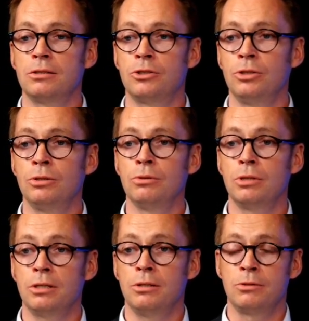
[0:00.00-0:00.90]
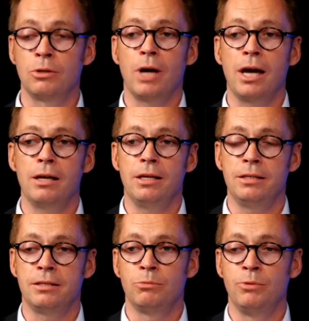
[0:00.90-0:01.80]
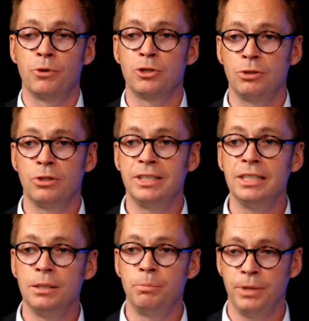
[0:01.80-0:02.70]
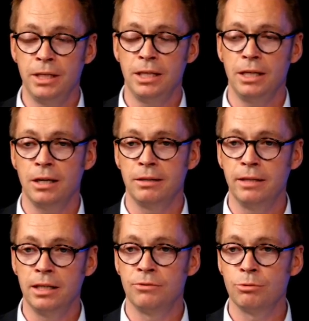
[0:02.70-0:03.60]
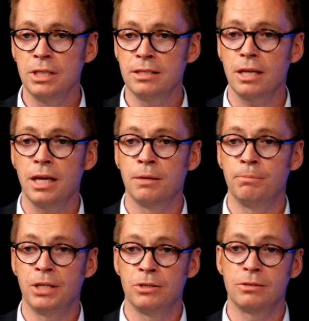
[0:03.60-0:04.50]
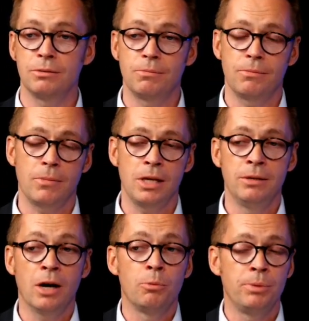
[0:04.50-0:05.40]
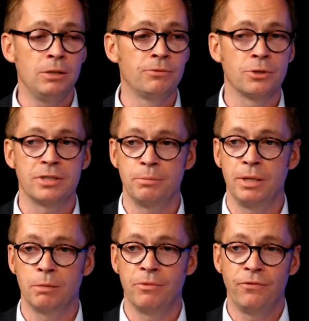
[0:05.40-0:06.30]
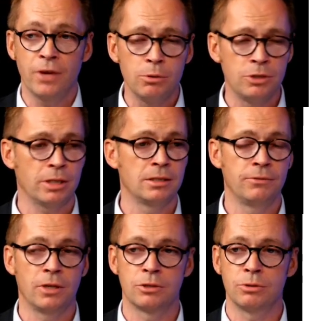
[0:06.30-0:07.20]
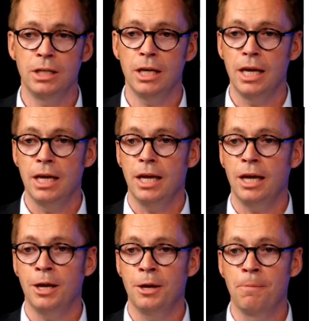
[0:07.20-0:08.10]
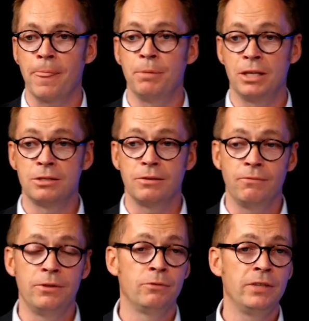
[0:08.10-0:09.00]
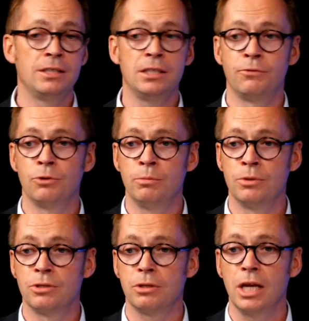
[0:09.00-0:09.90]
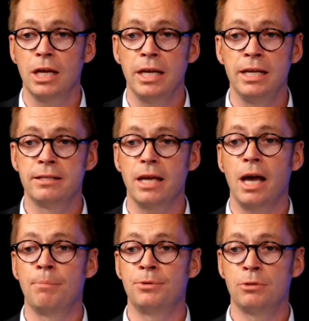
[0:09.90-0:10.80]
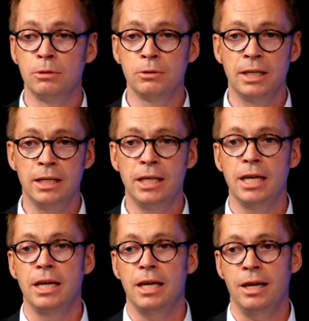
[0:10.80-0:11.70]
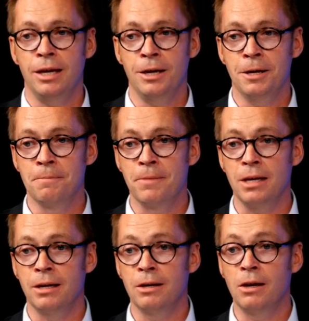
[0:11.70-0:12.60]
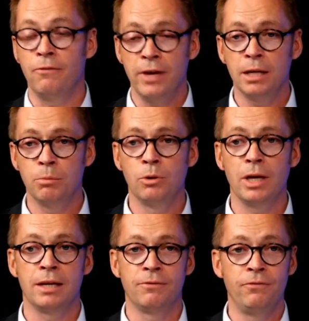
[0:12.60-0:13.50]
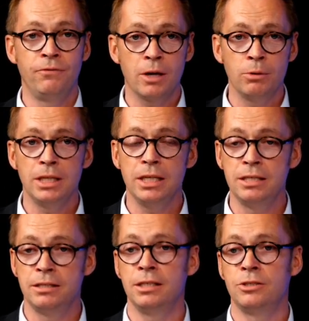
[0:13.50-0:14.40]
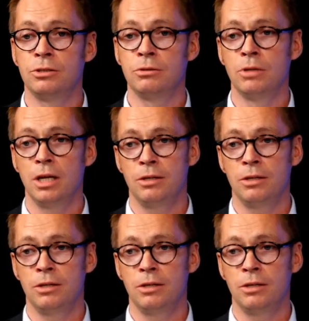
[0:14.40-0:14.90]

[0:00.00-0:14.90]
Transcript: it refers to the DDP deliveries, and because in our opinion, France has become a very attractive country because the VAT deferment is absolutely available and very easy to